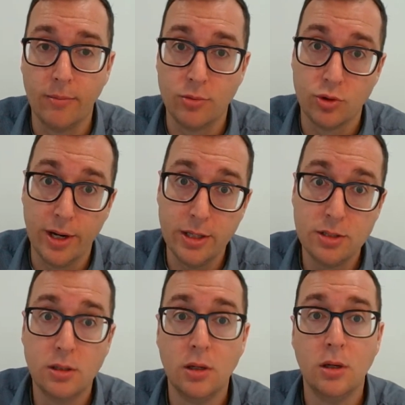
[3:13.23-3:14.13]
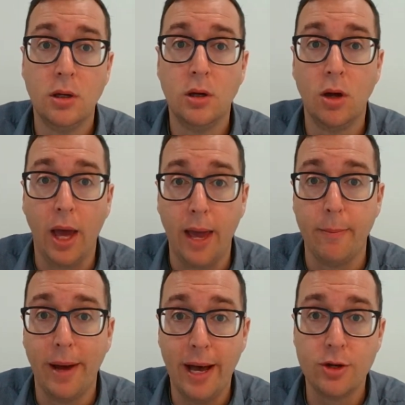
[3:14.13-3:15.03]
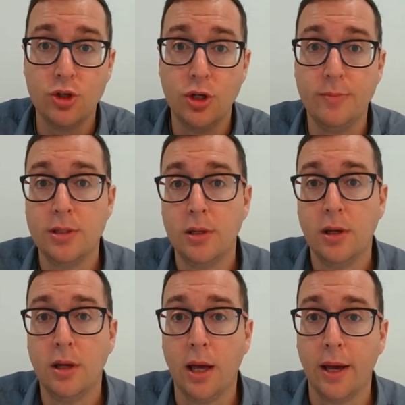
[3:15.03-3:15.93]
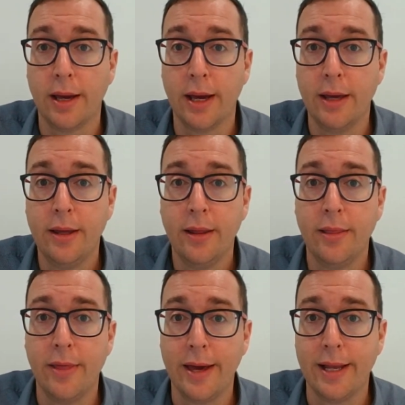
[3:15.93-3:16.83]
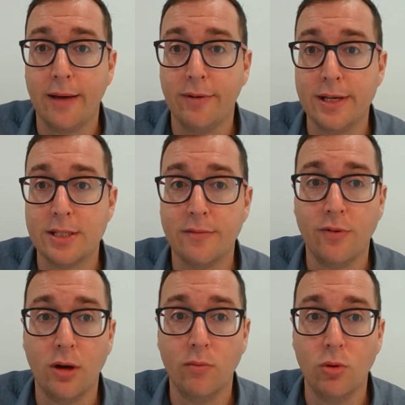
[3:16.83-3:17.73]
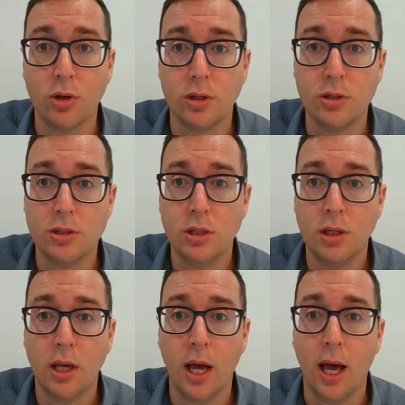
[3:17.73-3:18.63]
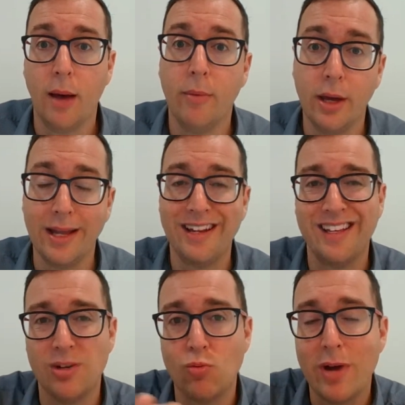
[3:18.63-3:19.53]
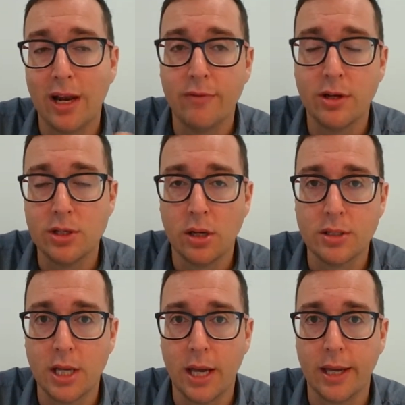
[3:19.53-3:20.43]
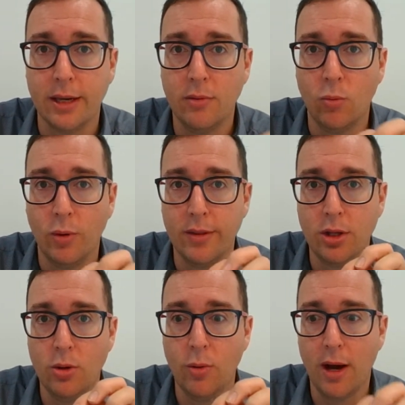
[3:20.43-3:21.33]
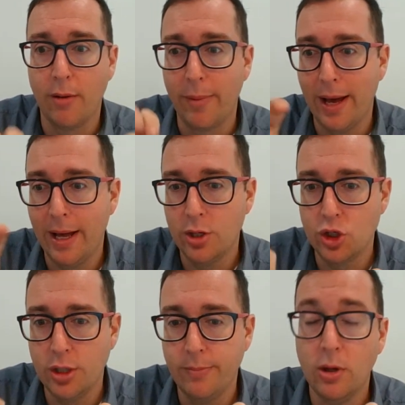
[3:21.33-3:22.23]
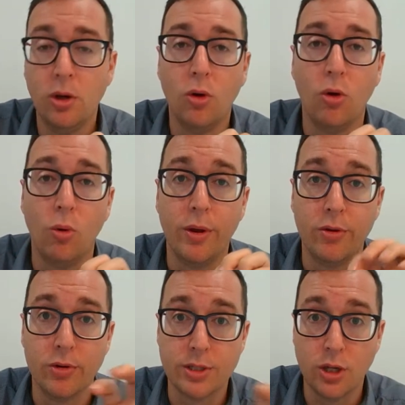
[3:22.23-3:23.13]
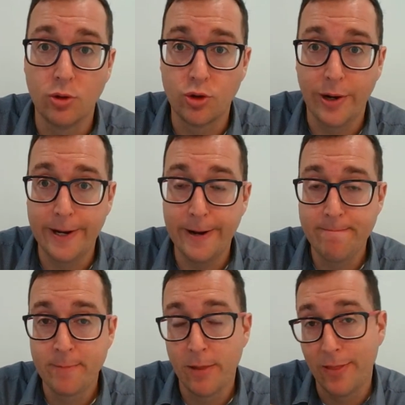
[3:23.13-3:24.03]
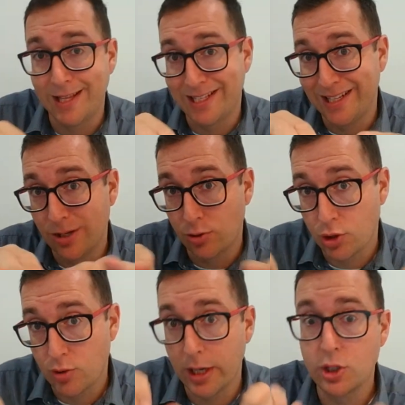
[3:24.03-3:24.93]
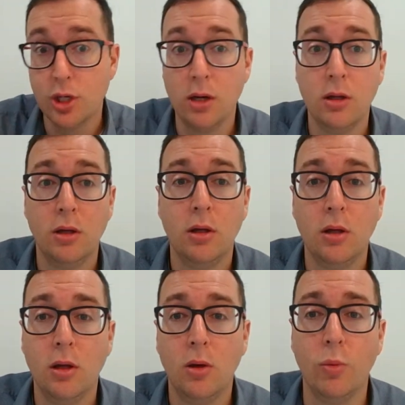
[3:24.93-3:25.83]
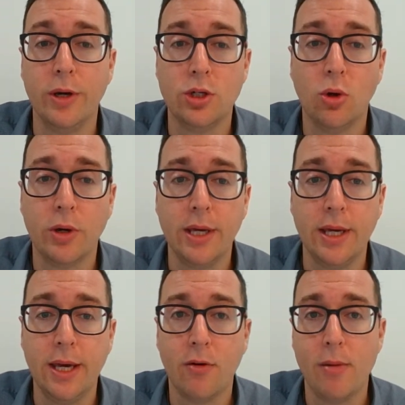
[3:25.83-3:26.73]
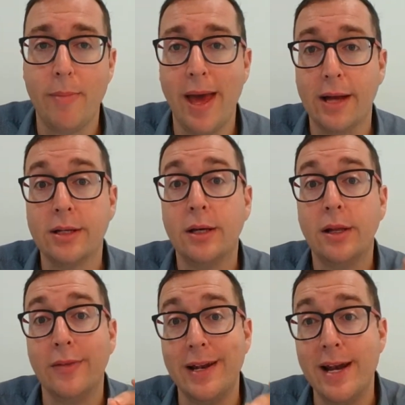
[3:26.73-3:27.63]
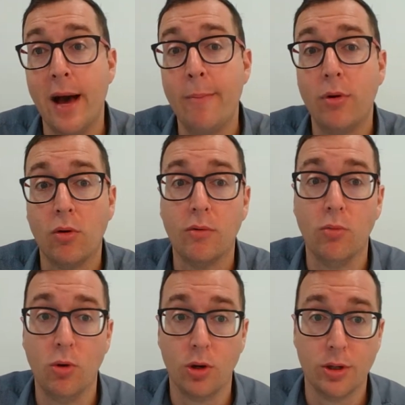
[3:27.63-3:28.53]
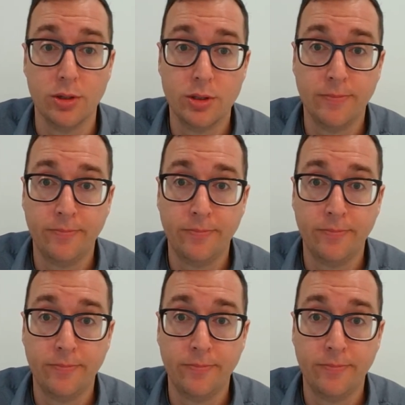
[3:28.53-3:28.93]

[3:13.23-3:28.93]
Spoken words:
traders and partnerships. Okay, they can have less than 5 workers. It's irrelevant, as I was saying, whether you are a partnership or whether you're a sole trader. That's legal structure. We're talking here about the number of workers.